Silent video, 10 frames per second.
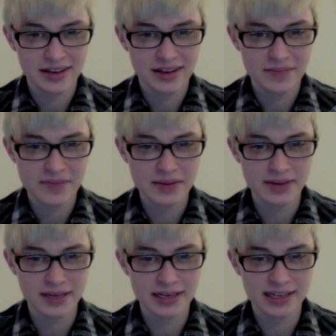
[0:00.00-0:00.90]

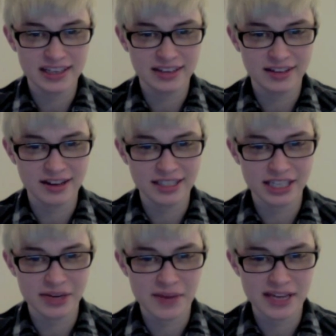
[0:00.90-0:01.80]
maybe in the long
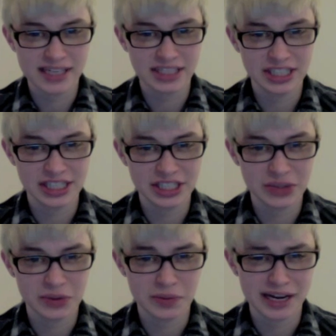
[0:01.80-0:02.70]
term making changes
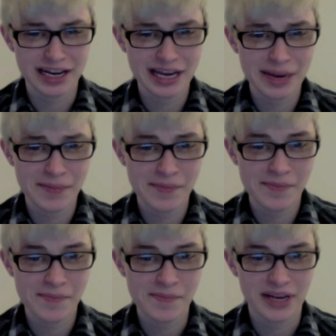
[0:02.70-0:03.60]
with my name
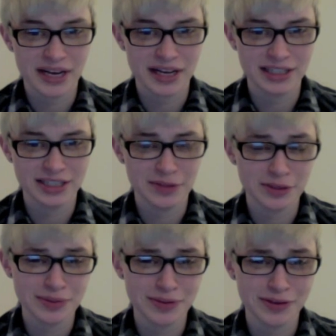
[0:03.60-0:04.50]
because most
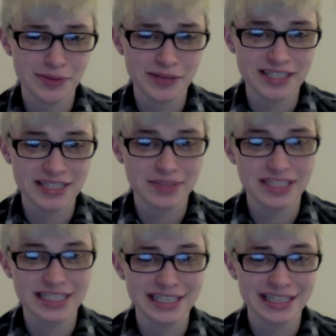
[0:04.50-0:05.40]
people know me as
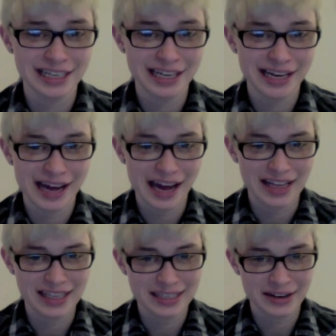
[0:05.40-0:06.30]
MC, and
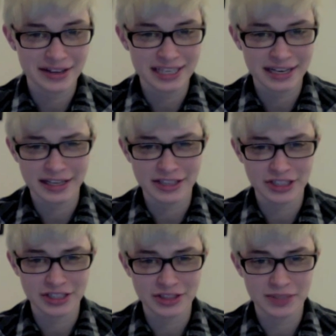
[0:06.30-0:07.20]
that's how I tend to
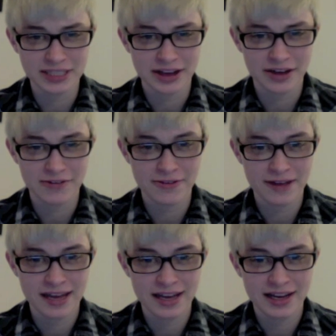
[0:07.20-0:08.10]
introduce myself.
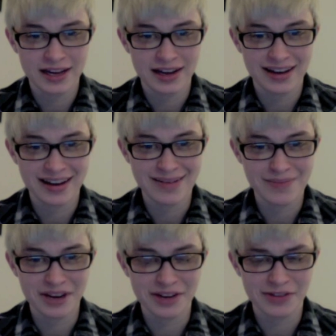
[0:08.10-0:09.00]

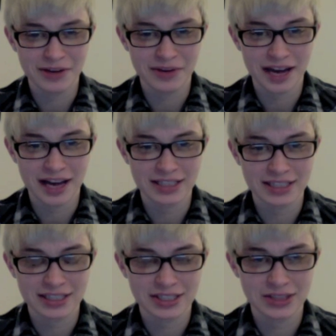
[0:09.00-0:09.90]
But if anyone
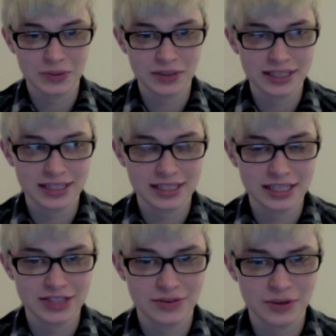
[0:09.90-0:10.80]
asks what that
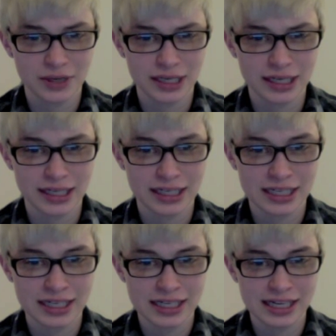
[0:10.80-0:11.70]
stands for,
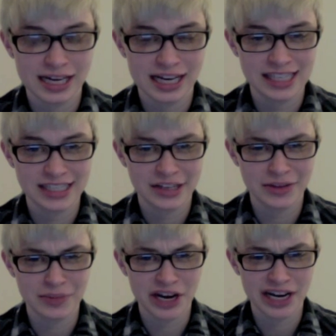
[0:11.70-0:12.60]
and I tell them
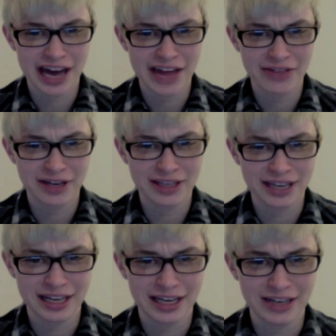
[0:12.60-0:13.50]
Mary Catherine, that
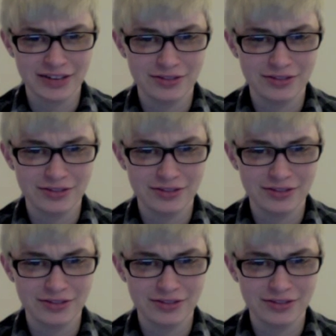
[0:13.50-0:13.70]
kind of